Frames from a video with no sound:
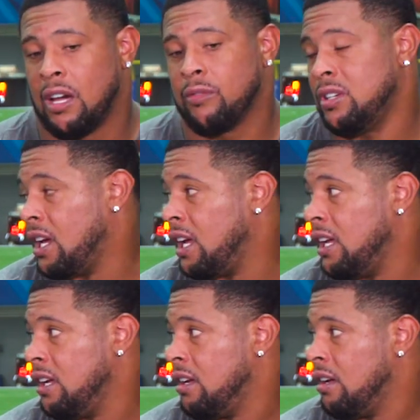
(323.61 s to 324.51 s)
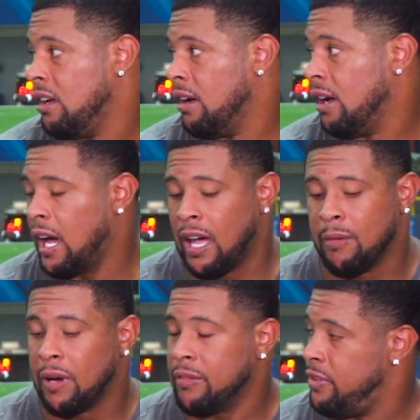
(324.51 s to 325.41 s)
every night, I have
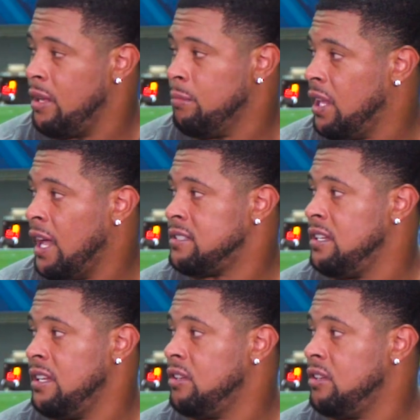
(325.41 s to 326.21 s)
my fan blasting. It